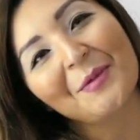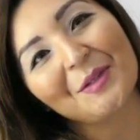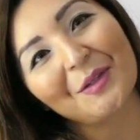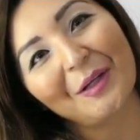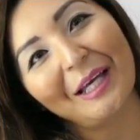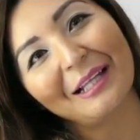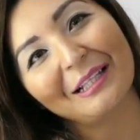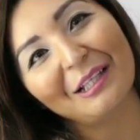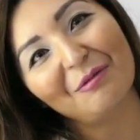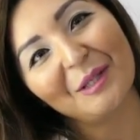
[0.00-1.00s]
So
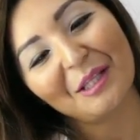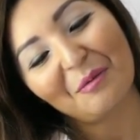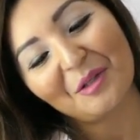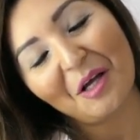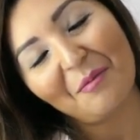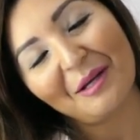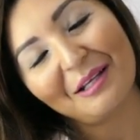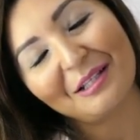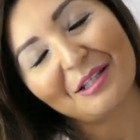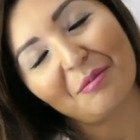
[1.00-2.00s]
again, give me a thumbs up
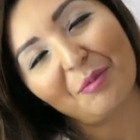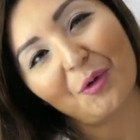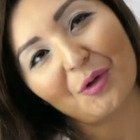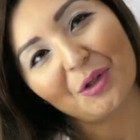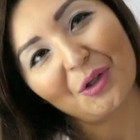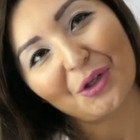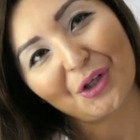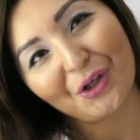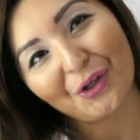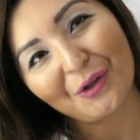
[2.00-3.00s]
and support your
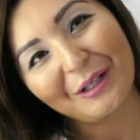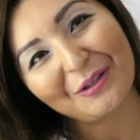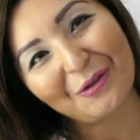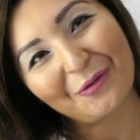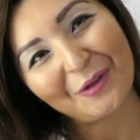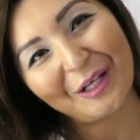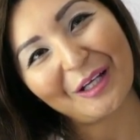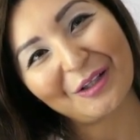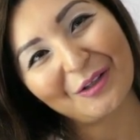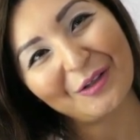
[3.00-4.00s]
girl, and don't
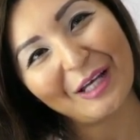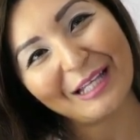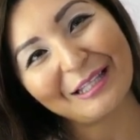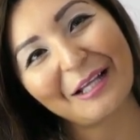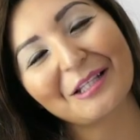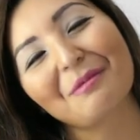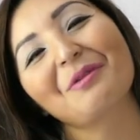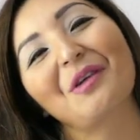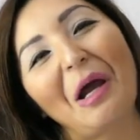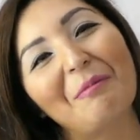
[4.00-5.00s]
forget to hit that
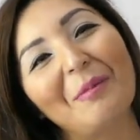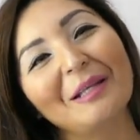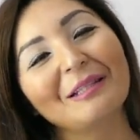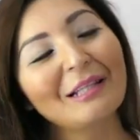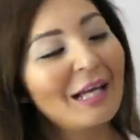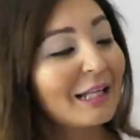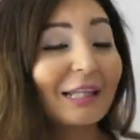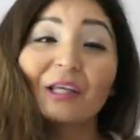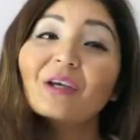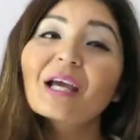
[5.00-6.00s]
subscribe button.
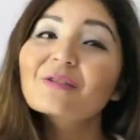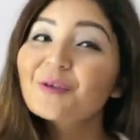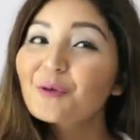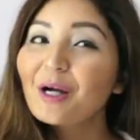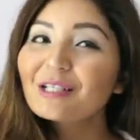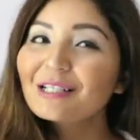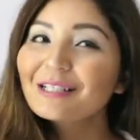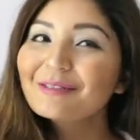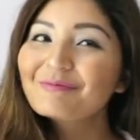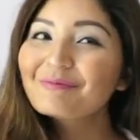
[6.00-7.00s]
Thank you guys for watching.
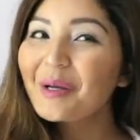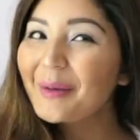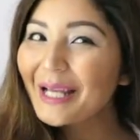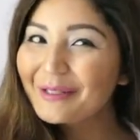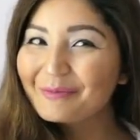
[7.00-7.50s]
Bye bye.